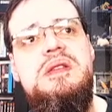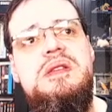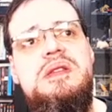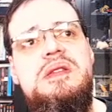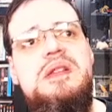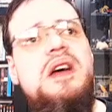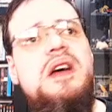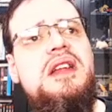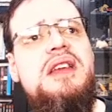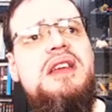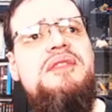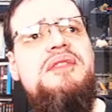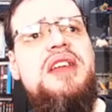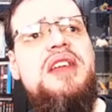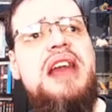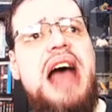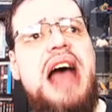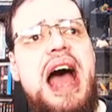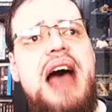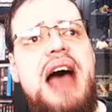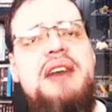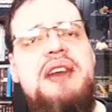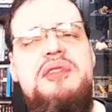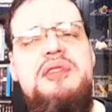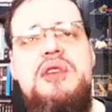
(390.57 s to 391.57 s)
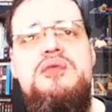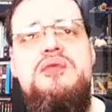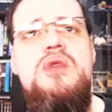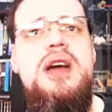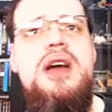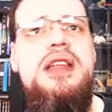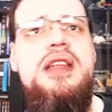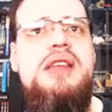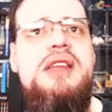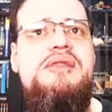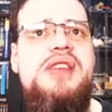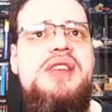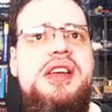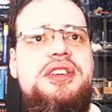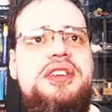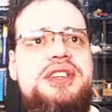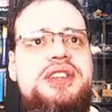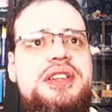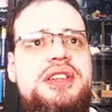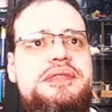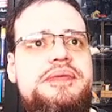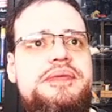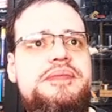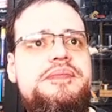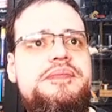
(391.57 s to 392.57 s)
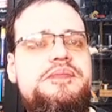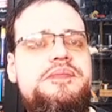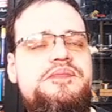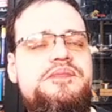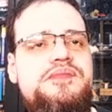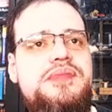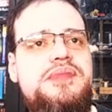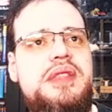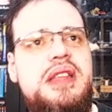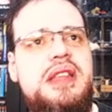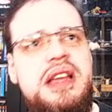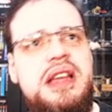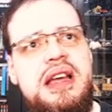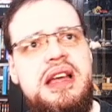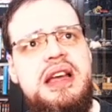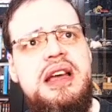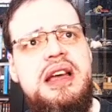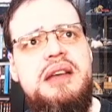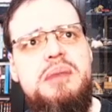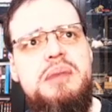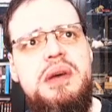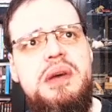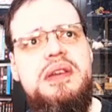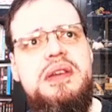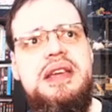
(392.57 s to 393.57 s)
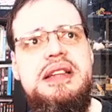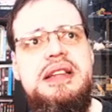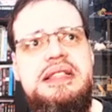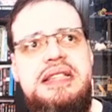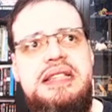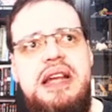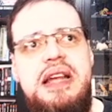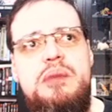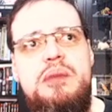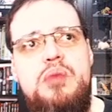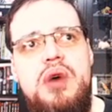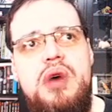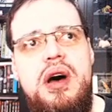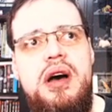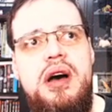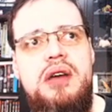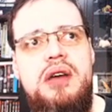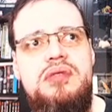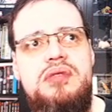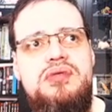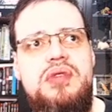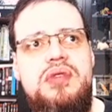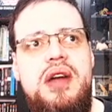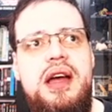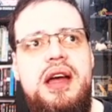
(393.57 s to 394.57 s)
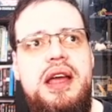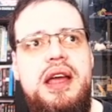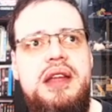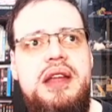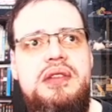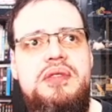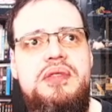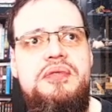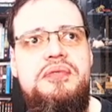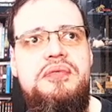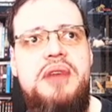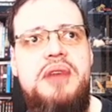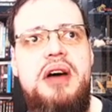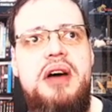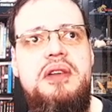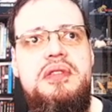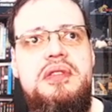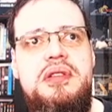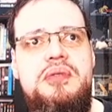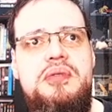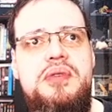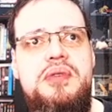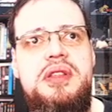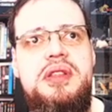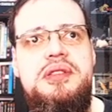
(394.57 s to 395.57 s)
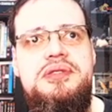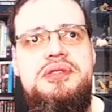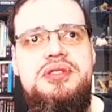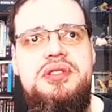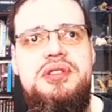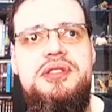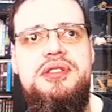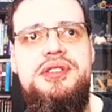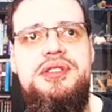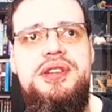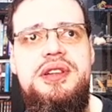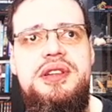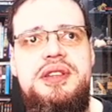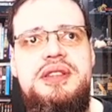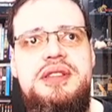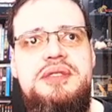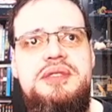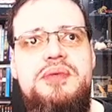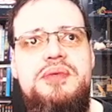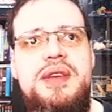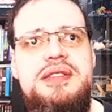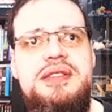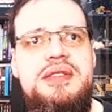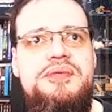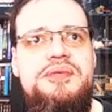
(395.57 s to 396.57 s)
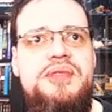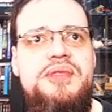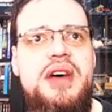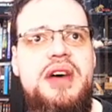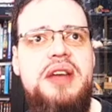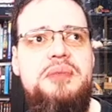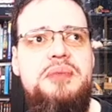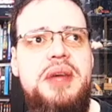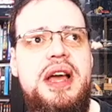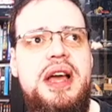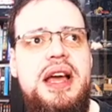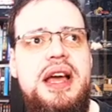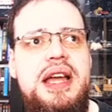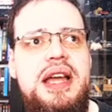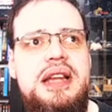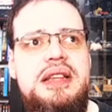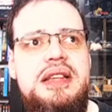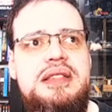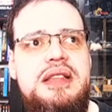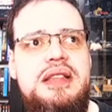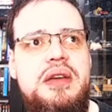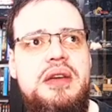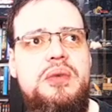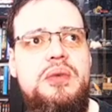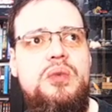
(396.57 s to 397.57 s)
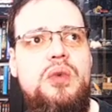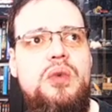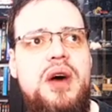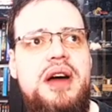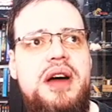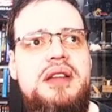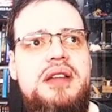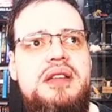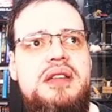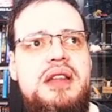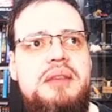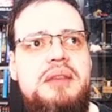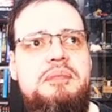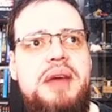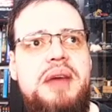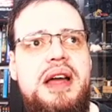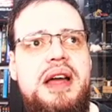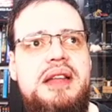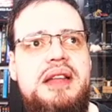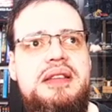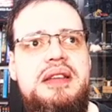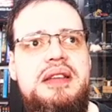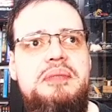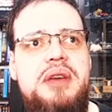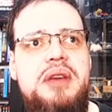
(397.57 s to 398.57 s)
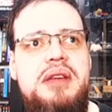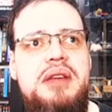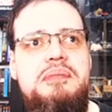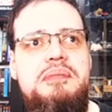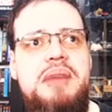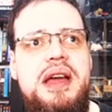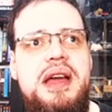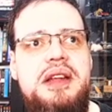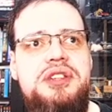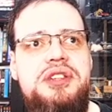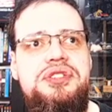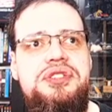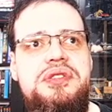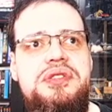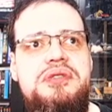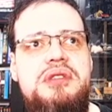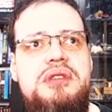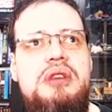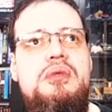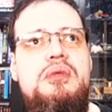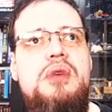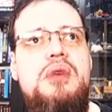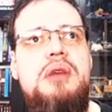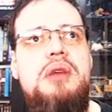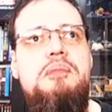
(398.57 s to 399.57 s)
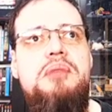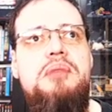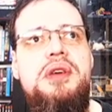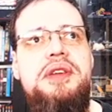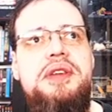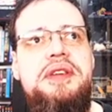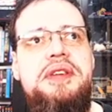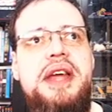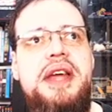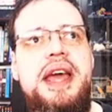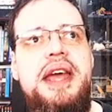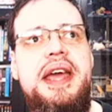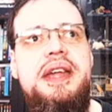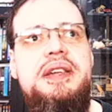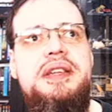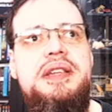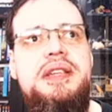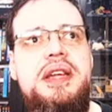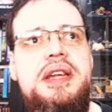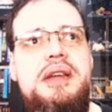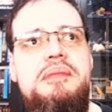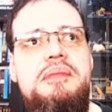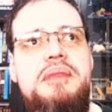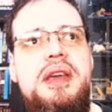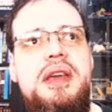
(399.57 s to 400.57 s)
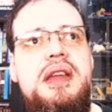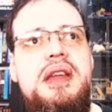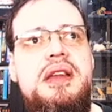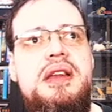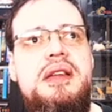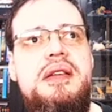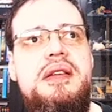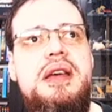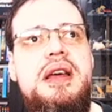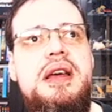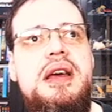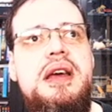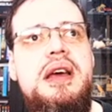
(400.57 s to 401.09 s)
Not even half of WandaVision. Booking some wild ride of Falcon the Winter Soldier wasn't far behind, as the wildly panty managed to draw 1.8 million.